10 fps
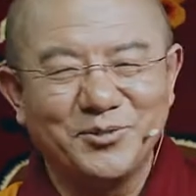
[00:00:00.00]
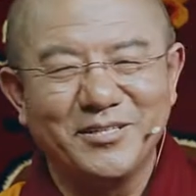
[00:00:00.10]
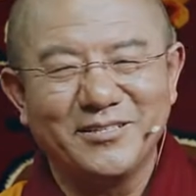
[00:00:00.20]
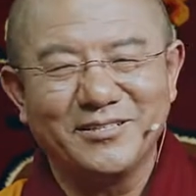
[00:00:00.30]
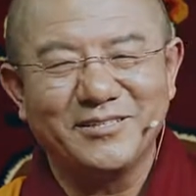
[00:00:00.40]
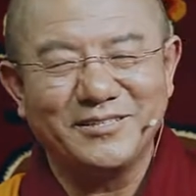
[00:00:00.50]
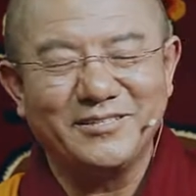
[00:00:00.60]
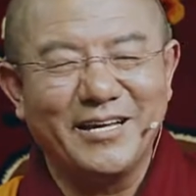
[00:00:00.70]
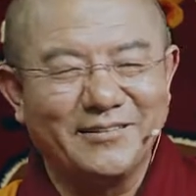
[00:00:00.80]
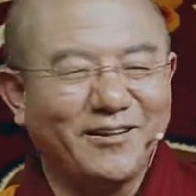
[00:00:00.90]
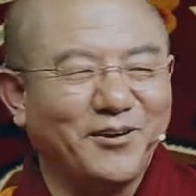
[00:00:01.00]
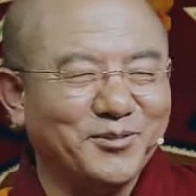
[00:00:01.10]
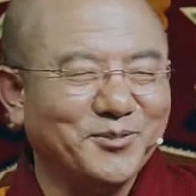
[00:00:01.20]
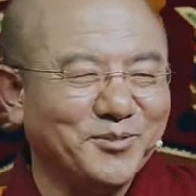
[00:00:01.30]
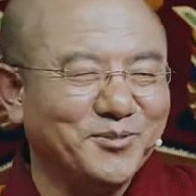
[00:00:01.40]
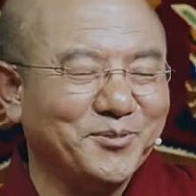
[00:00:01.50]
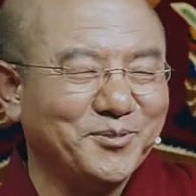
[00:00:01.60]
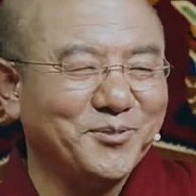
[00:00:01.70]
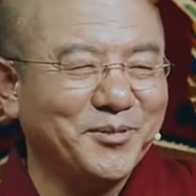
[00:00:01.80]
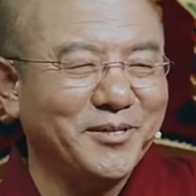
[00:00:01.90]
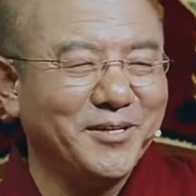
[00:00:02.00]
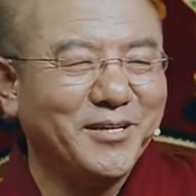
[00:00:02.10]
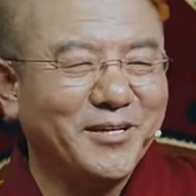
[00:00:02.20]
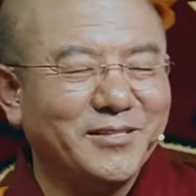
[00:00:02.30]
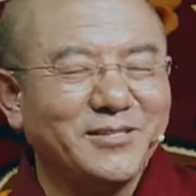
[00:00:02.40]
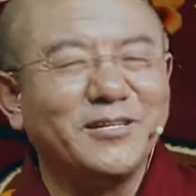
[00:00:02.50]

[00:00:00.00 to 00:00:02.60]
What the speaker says: the Sukhavati class, and old